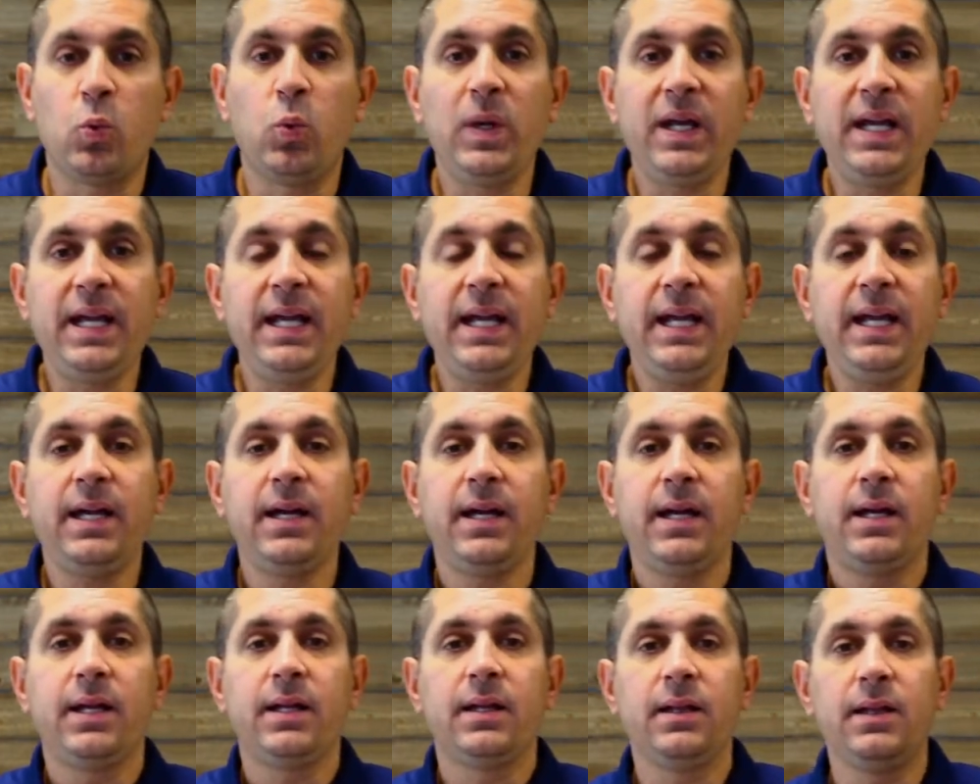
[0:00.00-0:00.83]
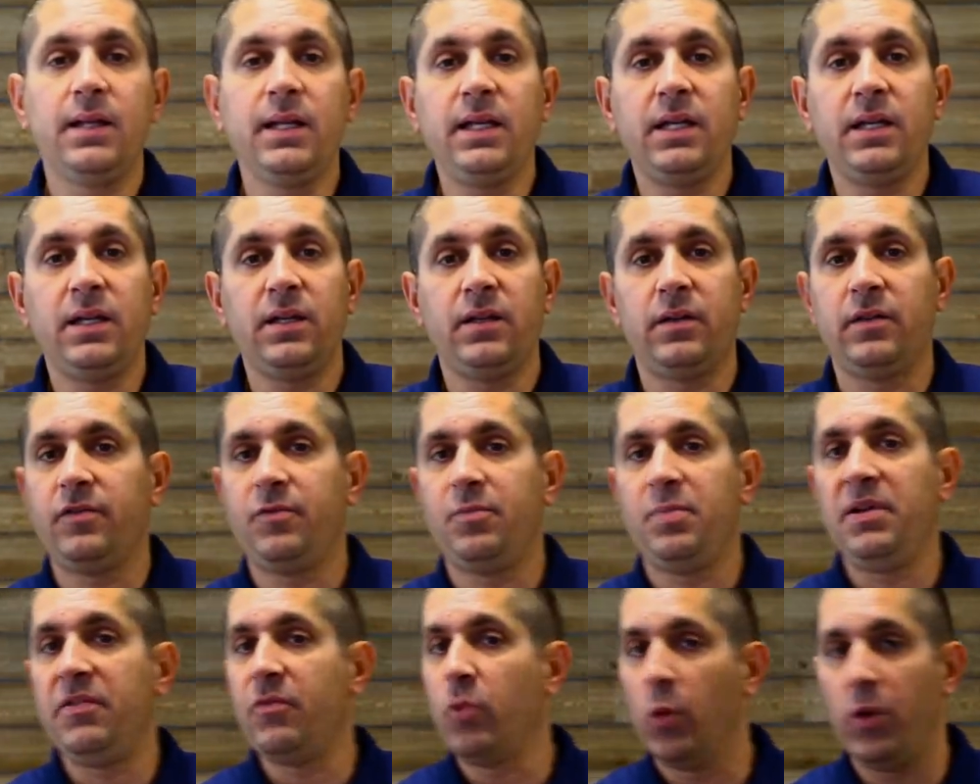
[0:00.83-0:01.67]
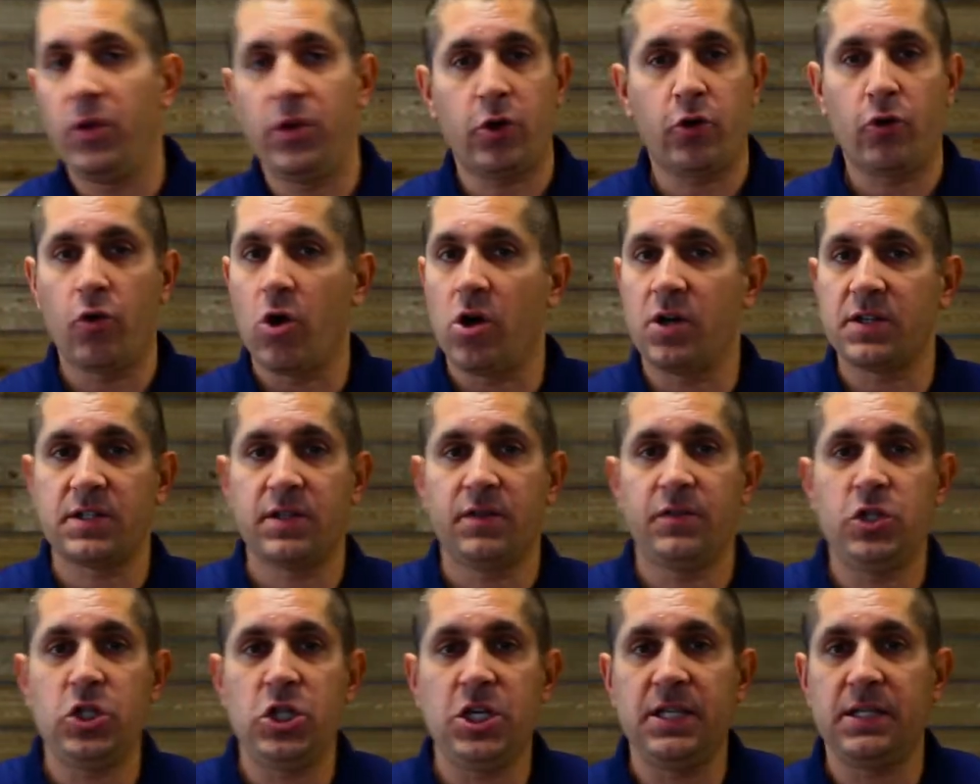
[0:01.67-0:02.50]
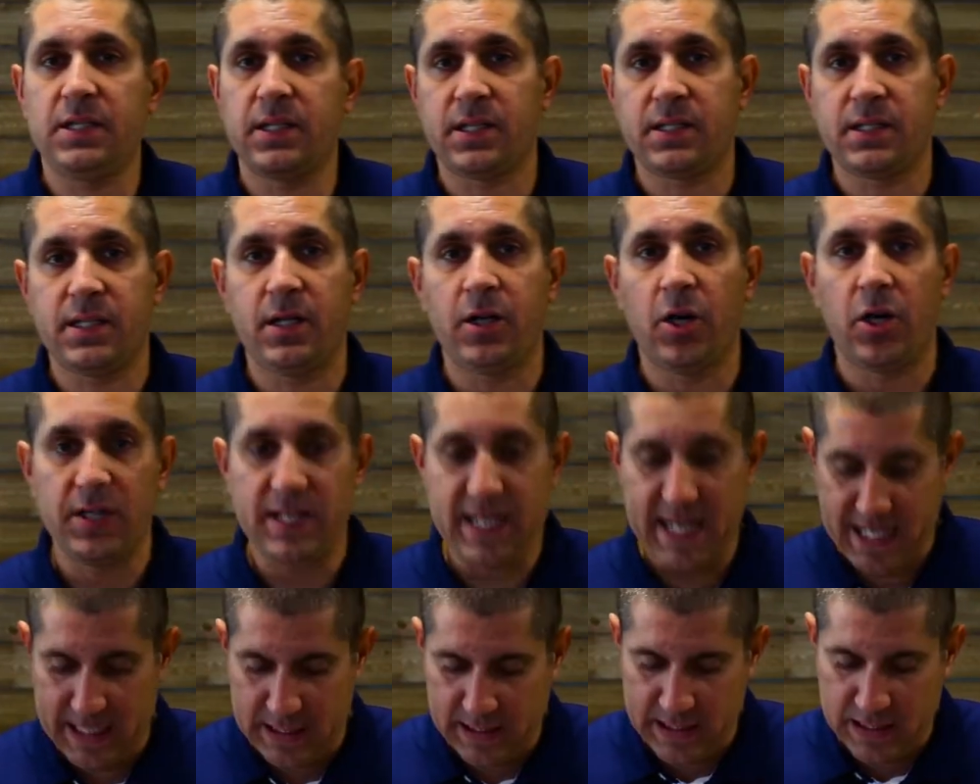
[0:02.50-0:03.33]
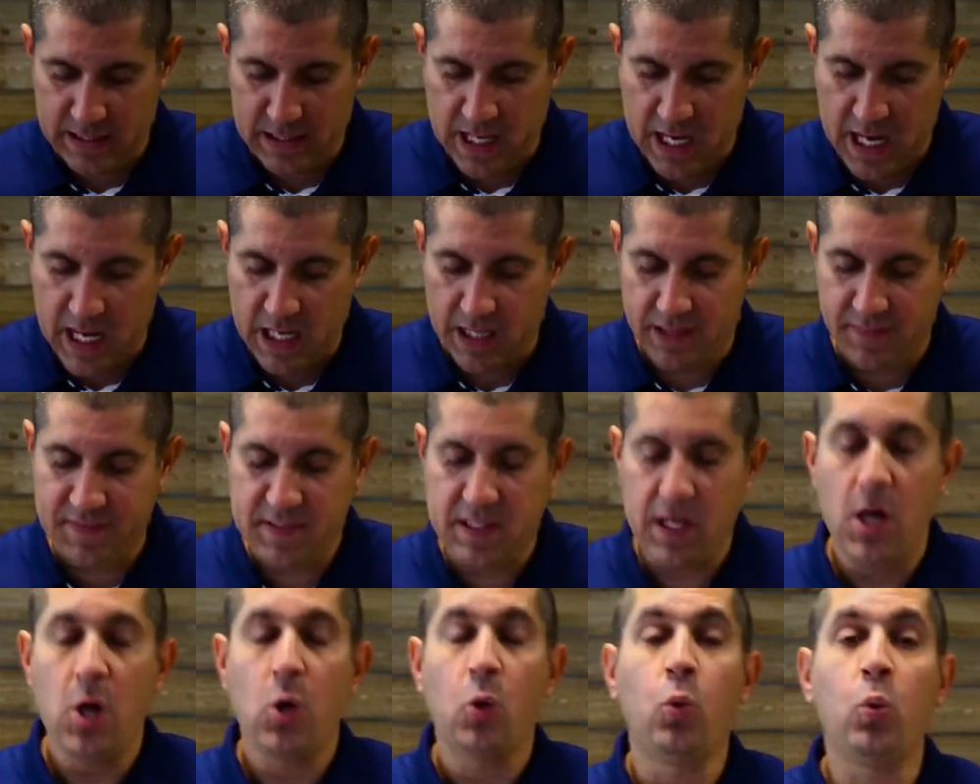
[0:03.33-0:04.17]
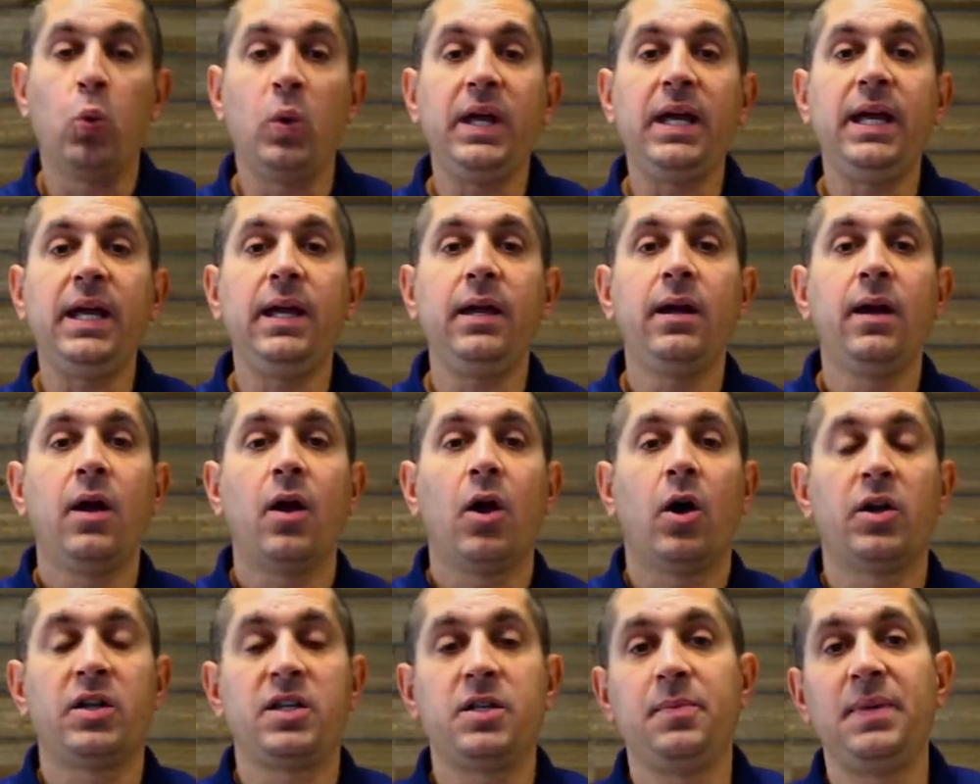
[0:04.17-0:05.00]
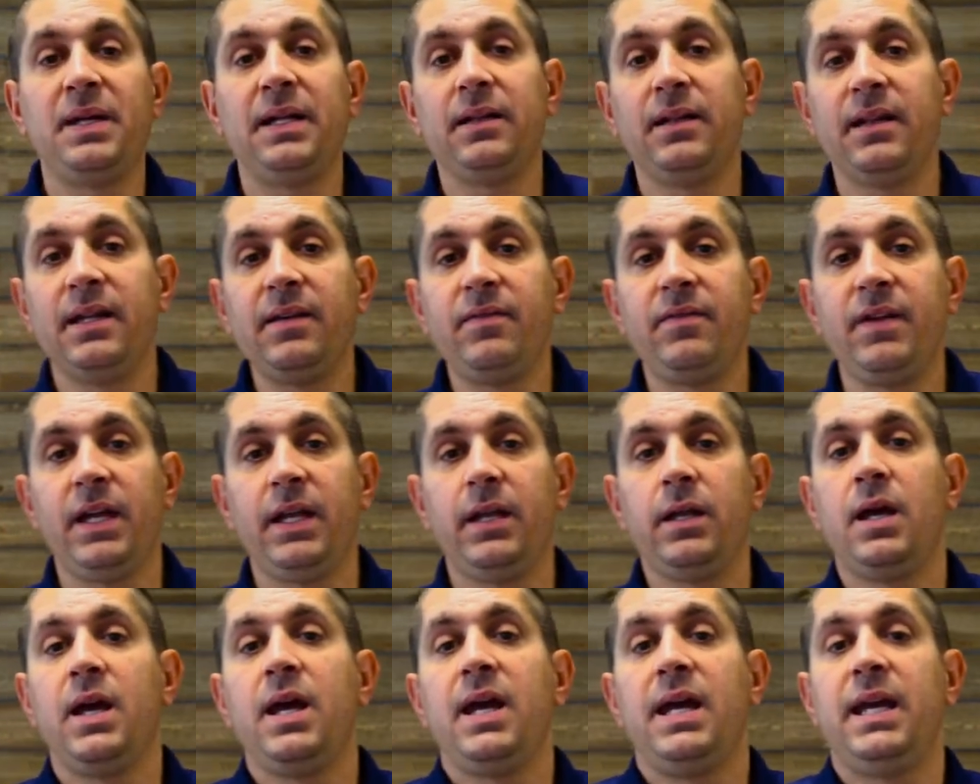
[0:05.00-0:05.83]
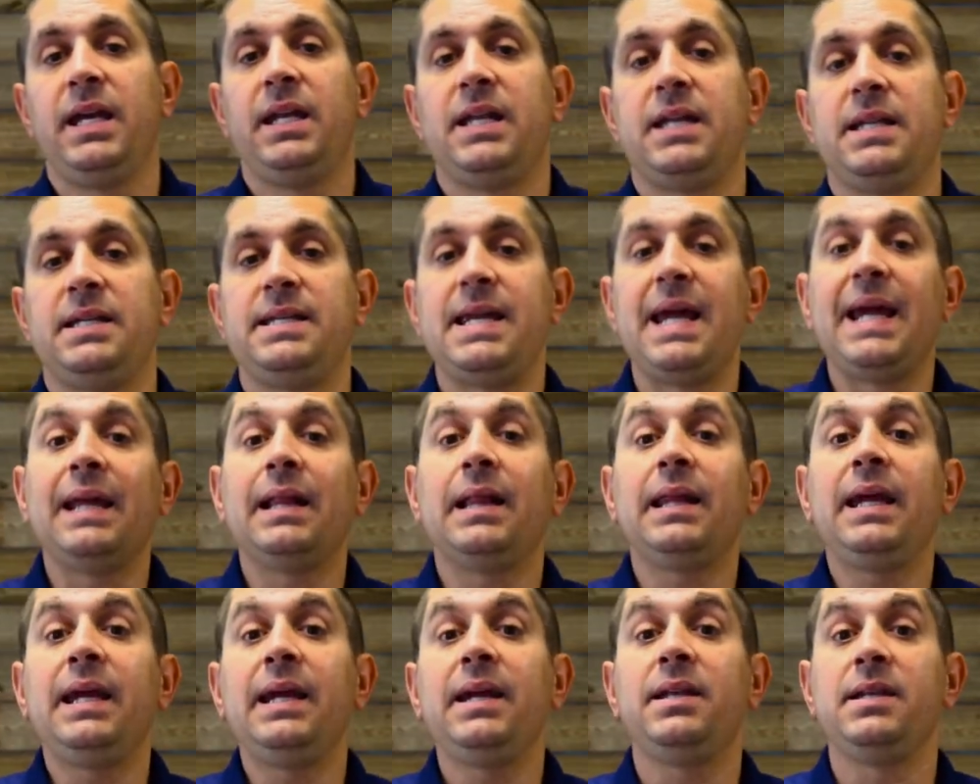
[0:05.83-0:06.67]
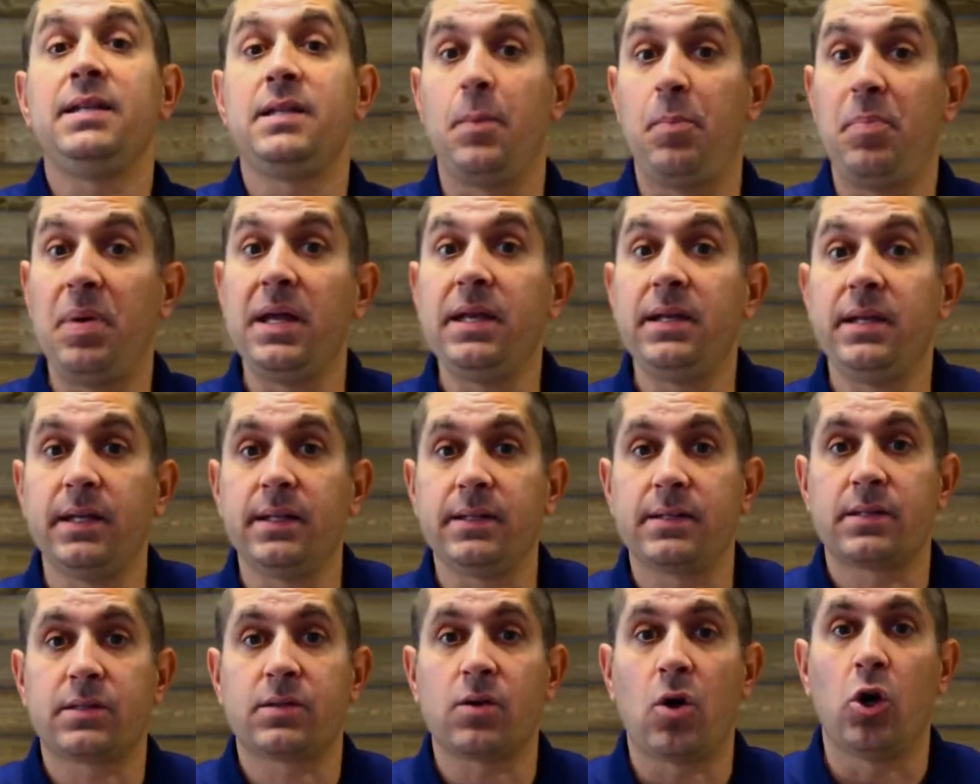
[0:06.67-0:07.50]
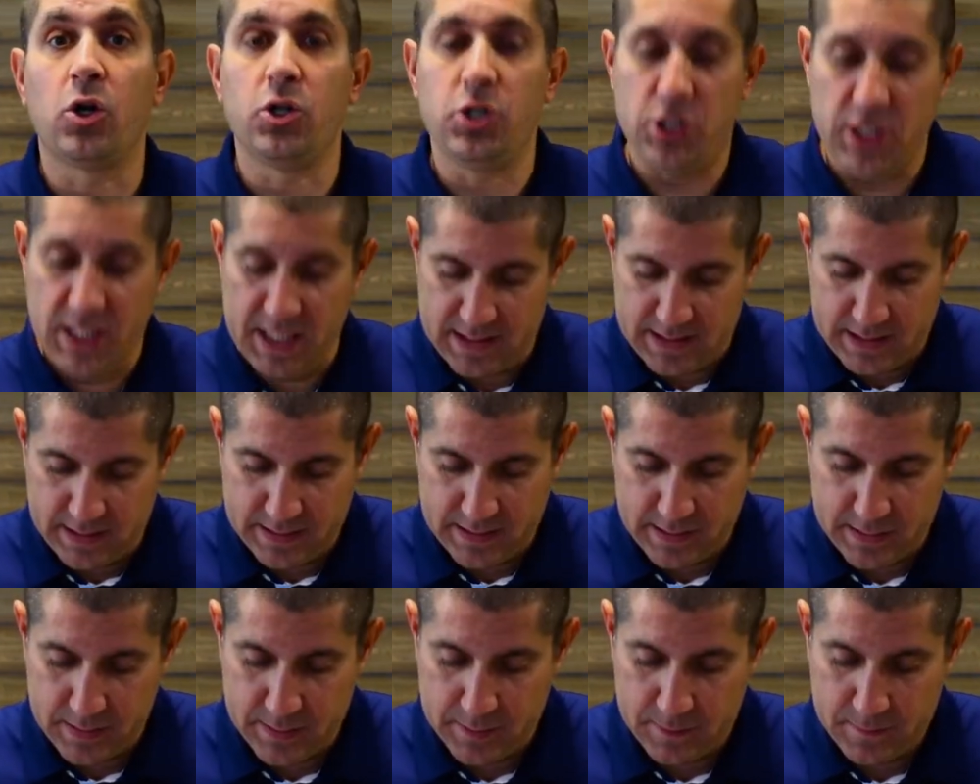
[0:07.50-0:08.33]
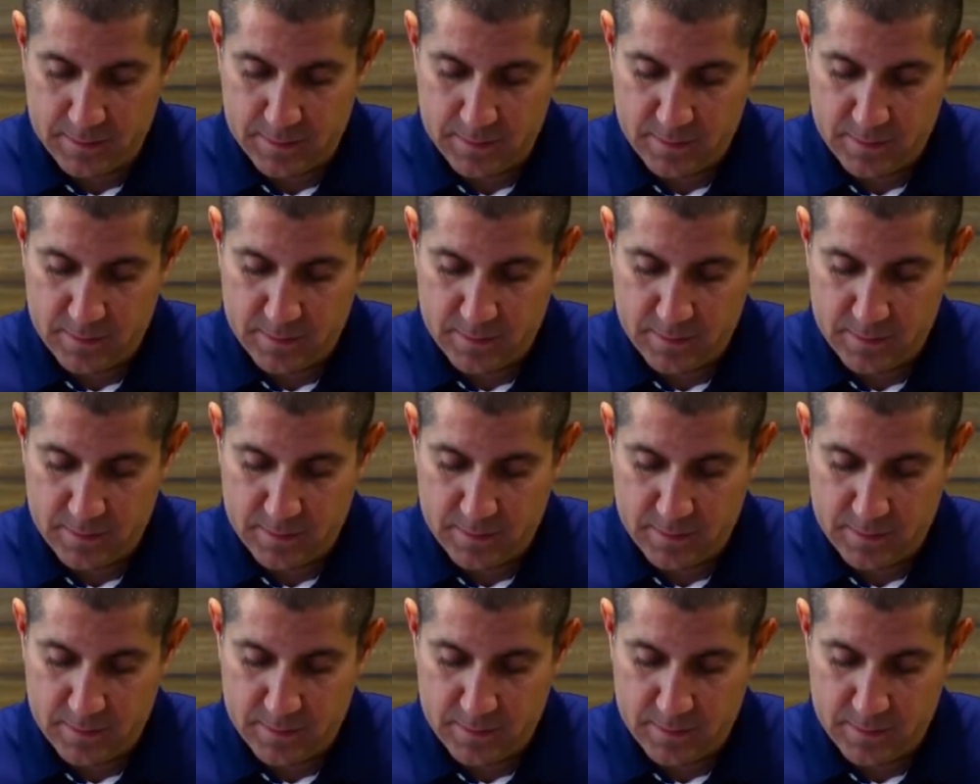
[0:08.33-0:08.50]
we live before the cross of Jesus in our daily lives, we are to be living in a daily dependence on Jesus.